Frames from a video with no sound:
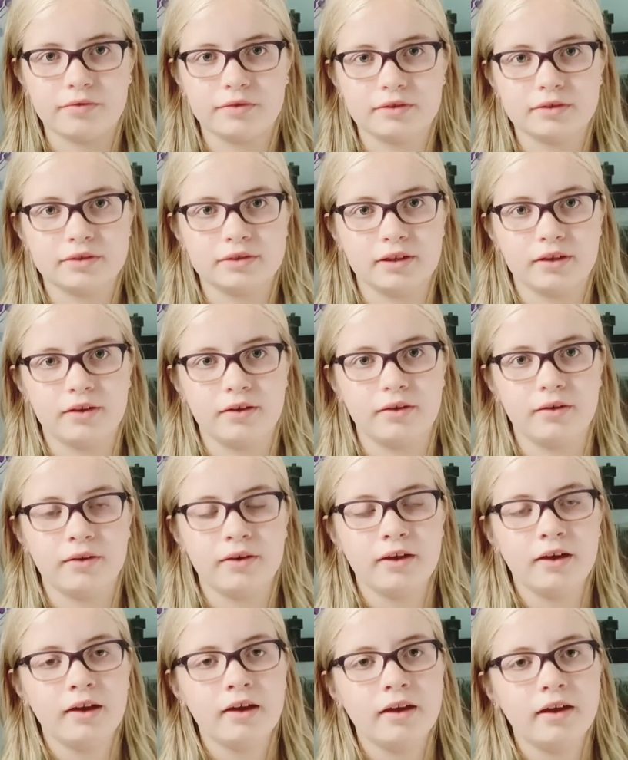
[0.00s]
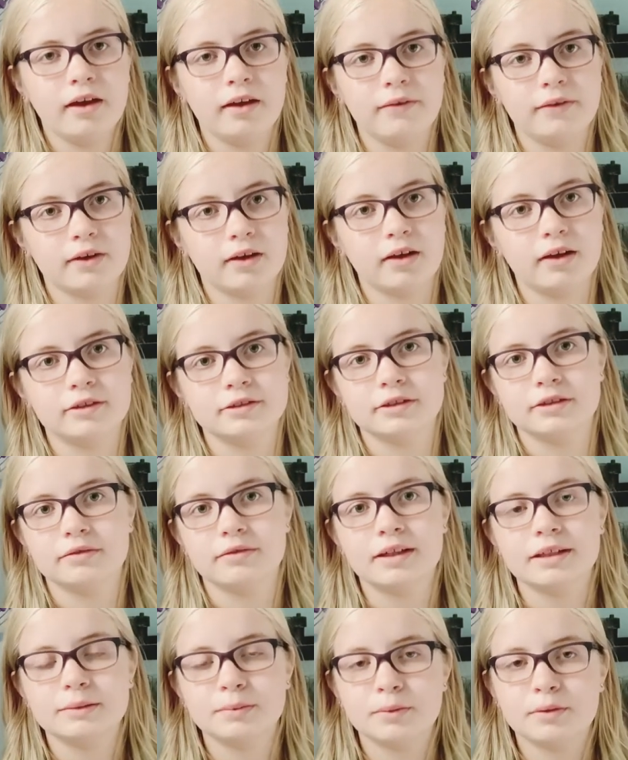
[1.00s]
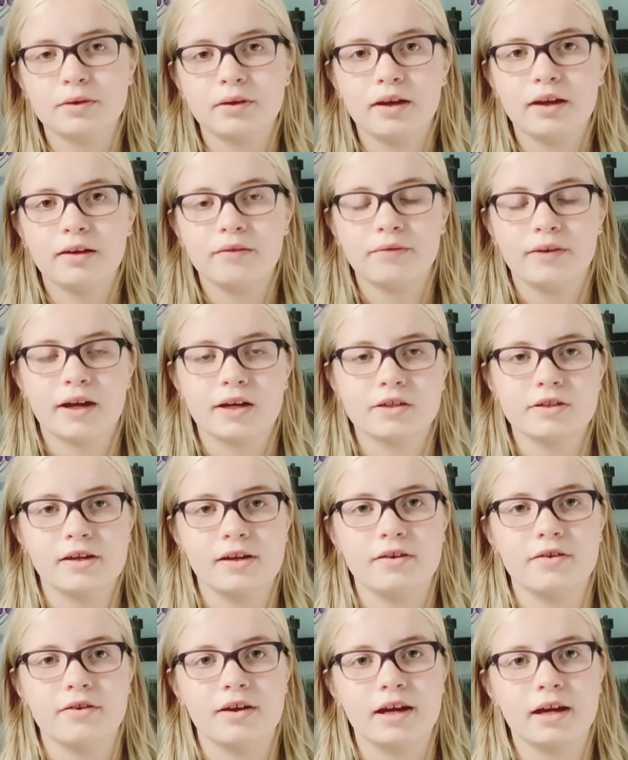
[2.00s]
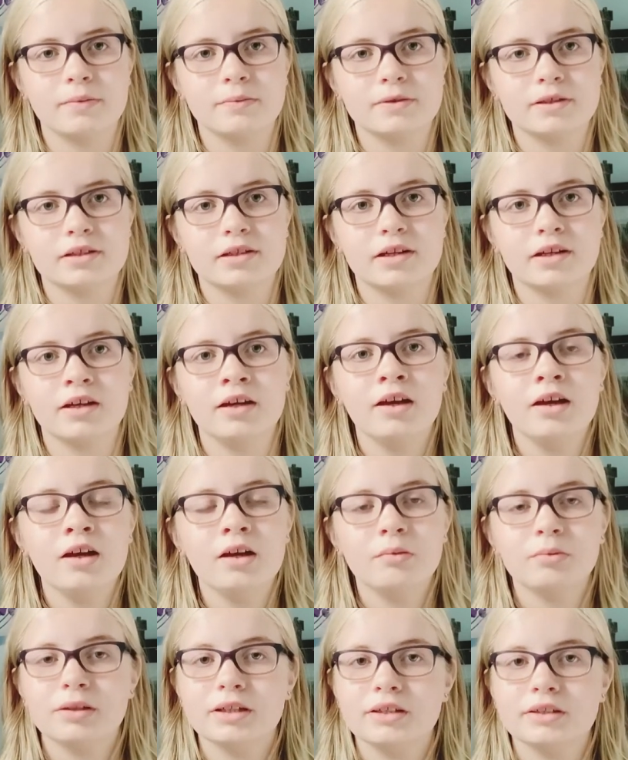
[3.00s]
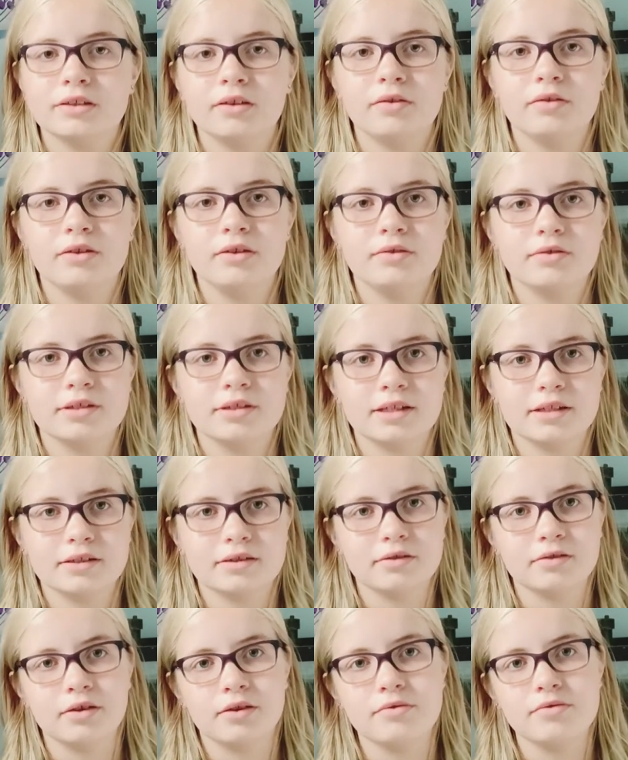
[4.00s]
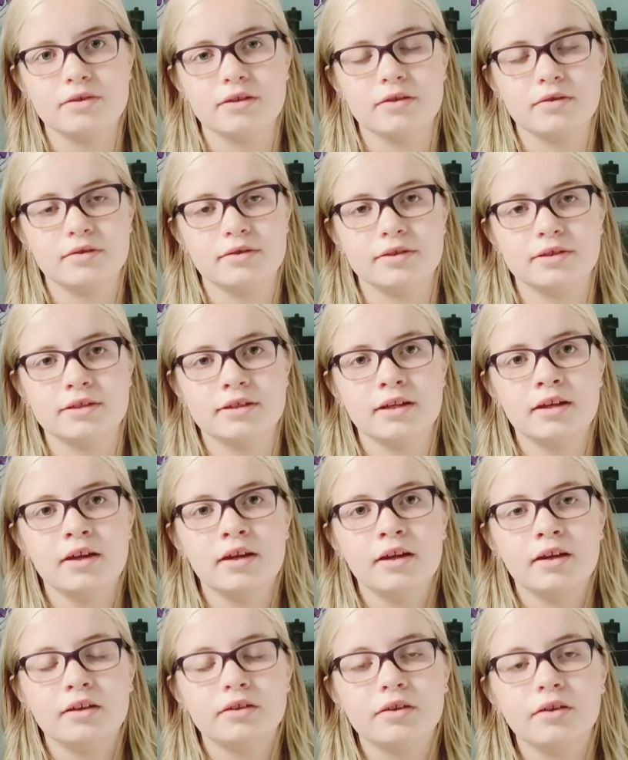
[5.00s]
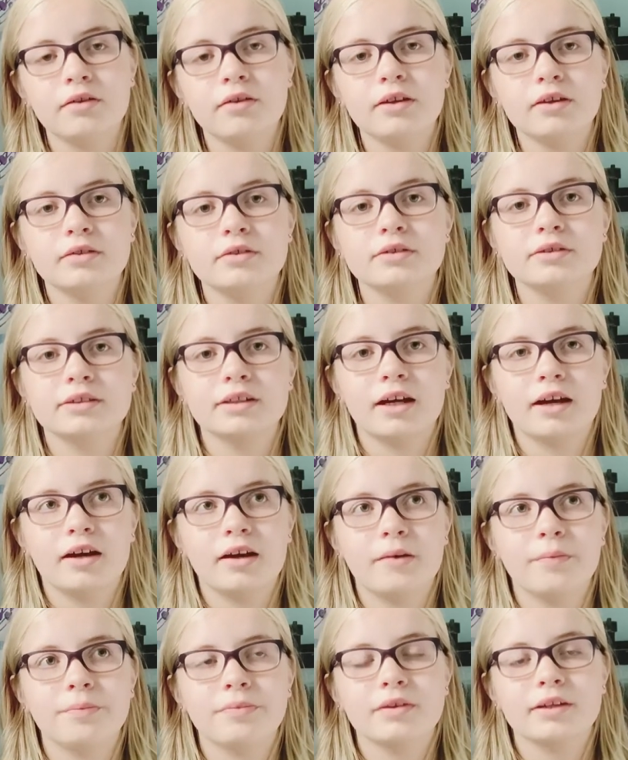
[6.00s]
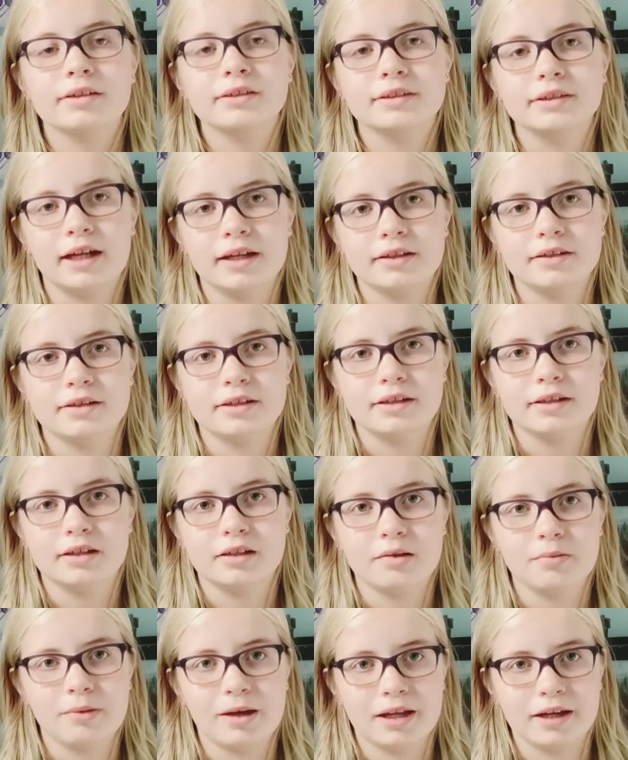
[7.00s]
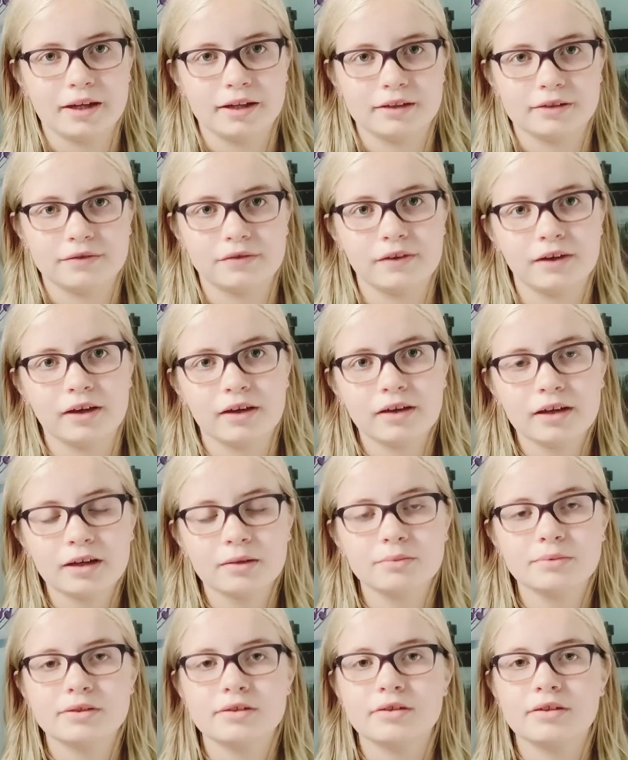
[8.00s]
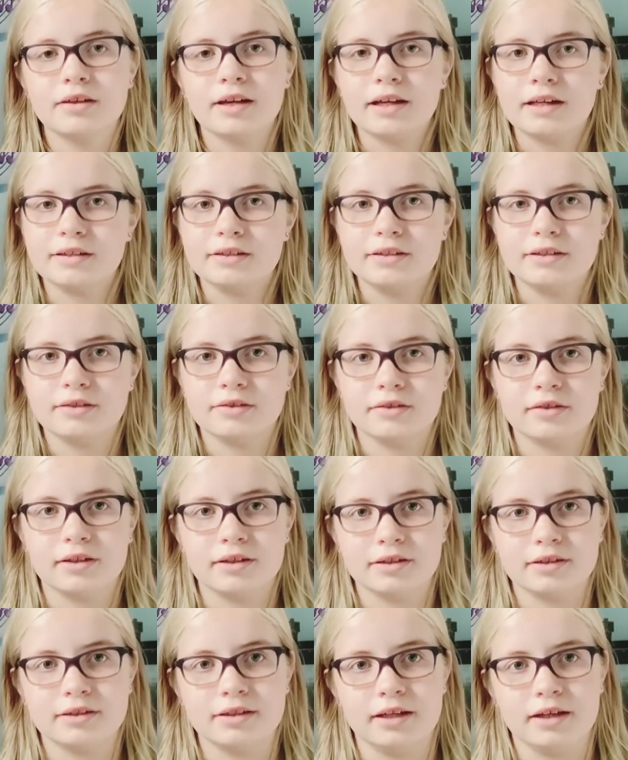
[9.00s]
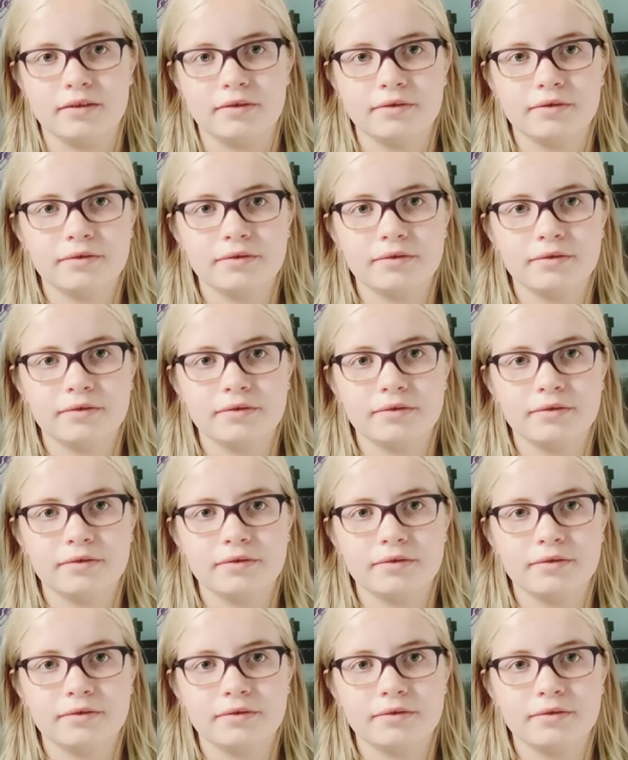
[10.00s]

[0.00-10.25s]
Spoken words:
So if it causes a respiratory infection in your hamster, please don't use it. So don't use scented beddings for your hamster, as these are unsafe.